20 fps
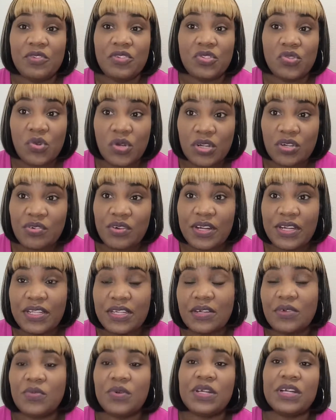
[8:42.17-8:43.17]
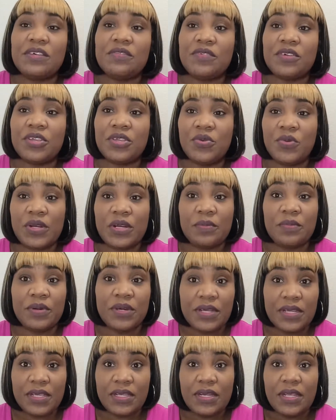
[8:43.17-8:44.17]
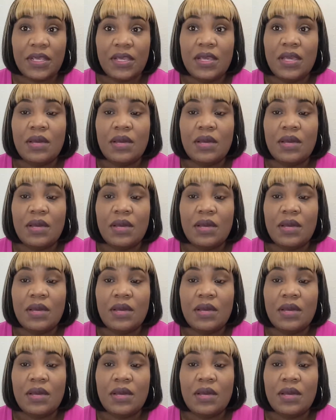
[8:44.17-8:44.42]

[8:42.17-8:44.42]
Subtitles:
store credit, or whatever you want to put it.